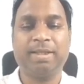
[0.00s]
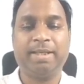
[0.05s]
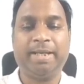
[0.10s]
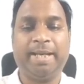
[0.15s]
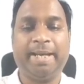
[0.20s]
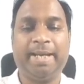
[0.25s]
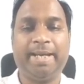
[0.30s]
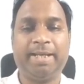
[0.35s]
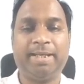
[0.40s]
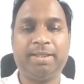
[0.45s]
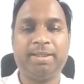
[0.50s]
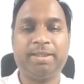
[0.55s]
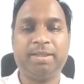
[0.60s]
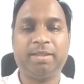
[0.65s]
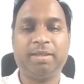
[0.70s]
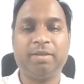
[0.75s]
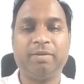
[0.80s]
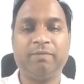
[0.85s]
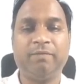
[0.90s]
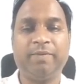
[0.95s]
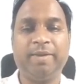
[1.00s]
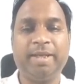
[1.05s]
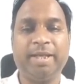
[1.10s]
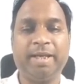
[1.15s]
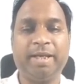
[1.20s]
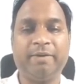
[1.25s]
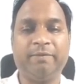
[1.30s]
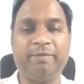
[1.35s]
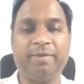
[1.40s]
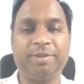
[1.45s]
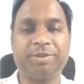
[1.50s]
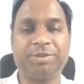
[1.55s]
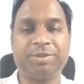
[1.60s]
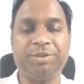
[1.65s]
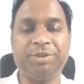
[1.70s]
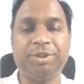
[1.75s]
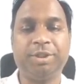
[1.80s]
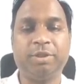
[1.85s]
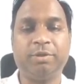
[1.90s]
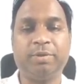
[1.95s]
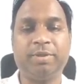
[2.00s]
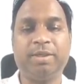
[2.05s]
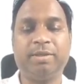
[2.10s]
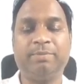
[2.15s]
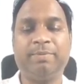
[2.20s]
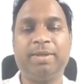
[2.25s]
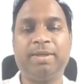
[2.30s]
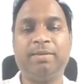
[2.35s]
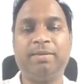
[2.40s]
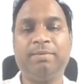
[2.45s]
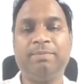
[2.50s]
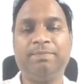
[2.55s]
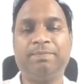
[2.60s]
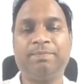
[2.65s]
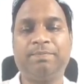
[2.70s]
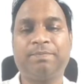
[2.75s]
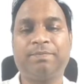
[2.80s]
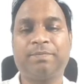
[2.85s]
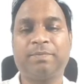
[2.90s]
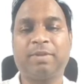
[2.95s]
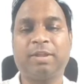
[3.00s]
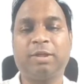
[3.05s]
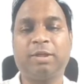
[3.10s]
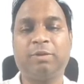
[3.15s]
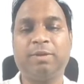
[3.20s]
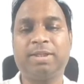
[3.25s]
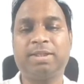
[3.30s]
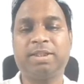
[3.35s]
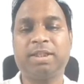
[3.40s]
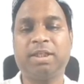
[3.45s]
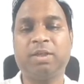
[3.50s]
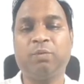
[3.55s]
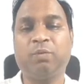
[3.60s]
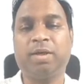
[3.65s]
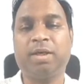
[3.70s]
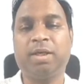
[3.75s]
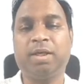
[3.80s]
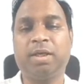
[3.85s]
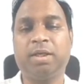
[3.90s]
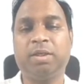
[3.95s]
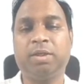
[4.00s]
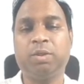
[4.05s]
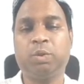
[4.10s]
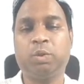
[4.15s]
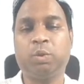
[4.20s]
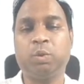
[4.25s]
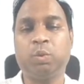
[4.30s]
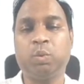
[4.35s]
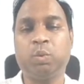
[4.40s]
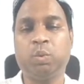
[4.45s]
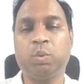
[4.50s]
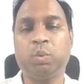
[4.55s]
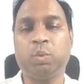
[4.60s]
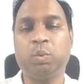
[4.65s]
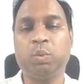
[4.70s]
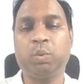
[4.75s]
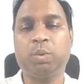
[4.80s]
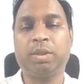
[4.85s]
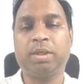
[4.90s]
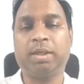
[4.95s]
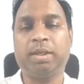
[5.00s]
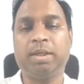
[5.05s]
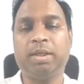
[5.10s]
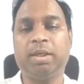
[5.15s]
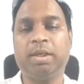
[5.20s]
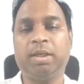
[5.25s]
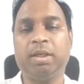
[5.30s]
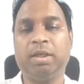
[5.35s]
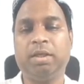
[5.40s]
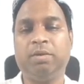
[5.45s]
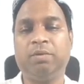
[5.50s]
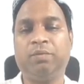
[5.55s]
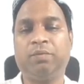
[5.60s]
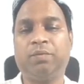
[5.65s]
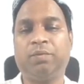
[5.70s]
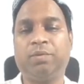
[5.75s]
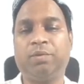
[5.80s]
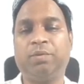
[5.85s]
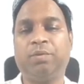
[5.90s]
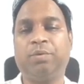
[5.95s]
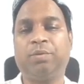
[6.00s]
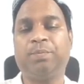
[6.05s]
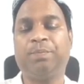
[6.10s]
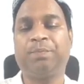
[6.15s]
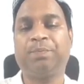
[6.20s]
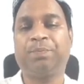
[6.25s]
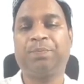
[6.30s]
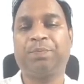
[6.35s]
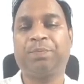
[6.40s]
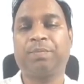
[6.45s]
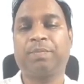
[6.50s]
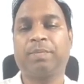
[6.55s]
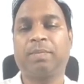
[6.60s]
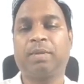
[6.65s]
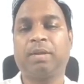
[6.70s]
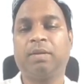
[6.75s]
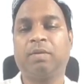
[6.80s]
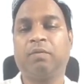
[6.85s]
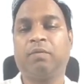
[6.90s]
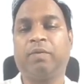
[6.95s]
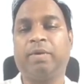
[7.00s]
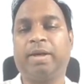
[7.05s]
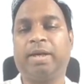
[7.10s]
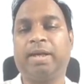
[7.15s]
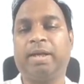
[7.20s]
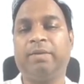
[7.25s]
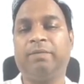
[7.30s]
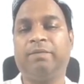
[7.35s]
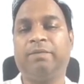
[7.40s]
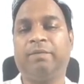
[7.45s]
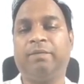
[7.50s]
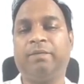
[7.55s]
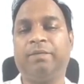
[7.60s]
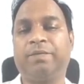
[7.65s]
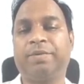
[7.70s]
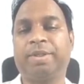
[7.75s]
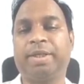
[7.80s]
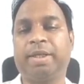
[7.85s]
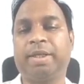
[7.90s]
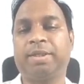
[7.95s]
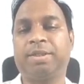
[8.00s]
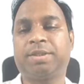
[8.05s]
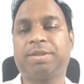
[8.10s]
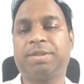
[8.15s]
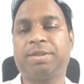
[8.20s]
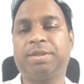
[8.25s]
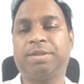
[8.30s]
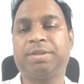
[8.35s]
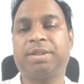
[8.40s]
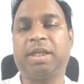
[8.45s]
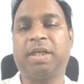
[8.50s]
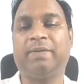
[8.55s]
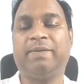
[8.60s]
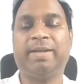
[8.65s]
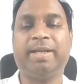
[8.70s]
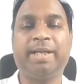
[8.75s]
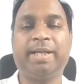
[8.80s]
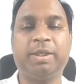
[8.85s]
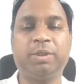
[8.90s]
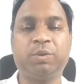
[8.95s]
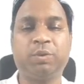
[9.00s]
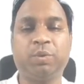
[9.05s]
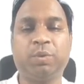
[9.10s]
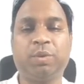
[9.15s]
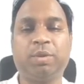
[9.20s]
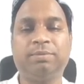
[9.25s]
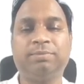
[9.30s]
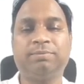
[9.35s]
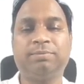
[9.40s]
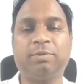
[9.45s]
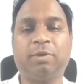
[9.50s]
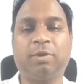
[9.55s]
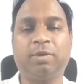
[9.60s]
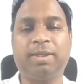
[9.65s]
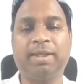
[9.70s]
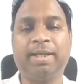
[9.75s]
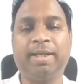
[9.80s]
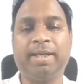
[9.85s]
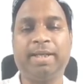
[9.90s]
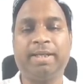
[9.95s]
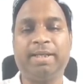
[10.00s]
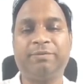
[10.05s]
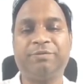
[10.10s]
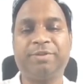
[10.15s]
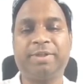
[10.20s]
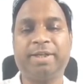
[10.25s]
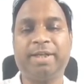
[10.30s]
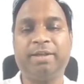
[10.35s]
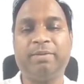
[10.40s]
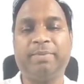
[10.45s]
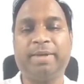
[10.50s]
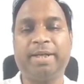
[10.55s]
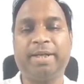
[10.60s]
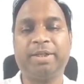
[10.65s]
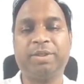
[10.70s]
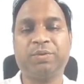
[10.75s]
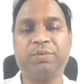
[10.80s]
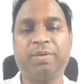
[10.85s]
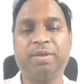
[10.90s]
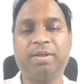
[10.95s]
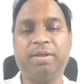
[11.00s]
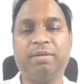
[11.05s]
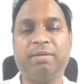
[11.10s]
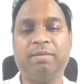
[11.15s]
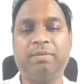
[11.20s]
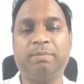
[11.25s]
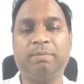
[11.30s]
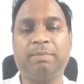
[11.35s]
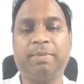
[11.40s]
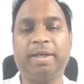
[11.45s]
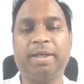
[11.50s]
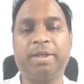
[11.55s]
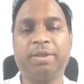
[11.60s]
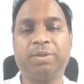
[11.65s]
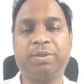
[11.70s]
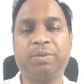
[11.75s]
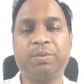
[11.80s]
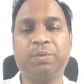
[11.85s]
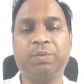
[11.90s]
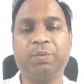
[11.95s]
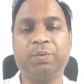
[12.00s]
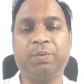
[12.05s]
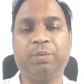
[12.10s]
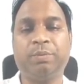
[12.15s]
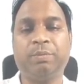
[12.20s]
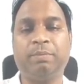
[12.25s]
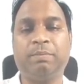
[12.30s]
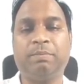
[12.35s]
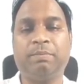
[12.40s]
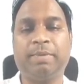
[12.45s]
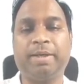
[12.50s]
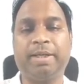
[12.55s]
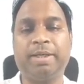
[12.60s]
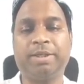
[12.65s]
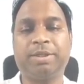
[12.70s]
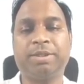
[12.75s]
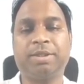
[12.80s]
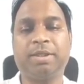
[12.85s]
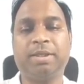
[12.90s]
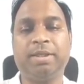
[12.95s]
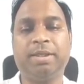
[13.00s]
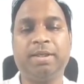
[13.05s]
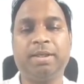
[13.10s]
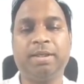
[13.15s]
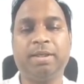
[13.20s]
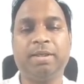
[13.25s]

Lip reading: and we have this 0 in the middle. Now let's say 1, 2, 3, 4, 5, 6, 7, and so on. On the negative side, -1, -2, -3,